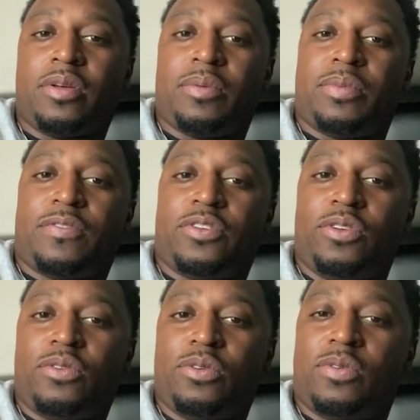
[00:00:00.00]
But for
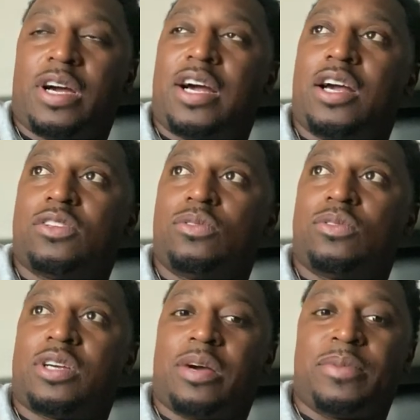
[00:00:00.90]
you new guys
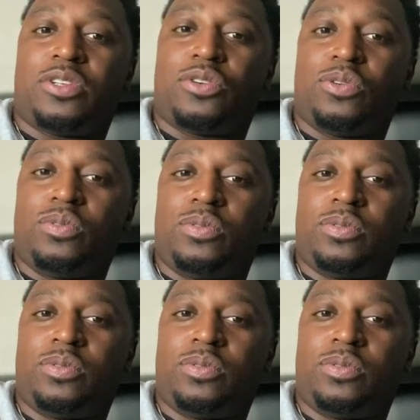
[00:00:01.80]
who's coming through,